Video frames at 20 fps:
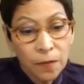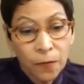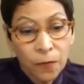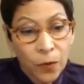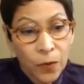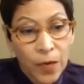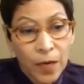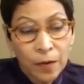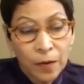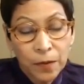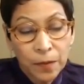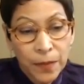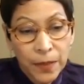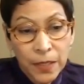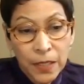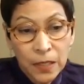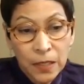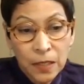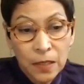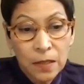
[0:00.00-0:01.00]
for
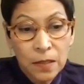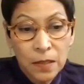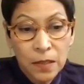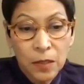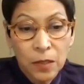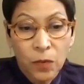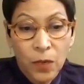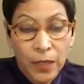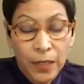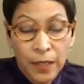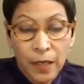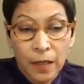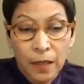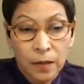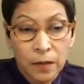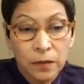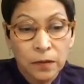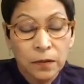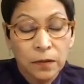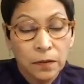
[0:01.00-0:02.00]
everybody to see right
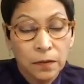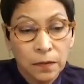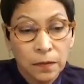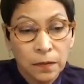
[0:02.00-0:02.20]
now.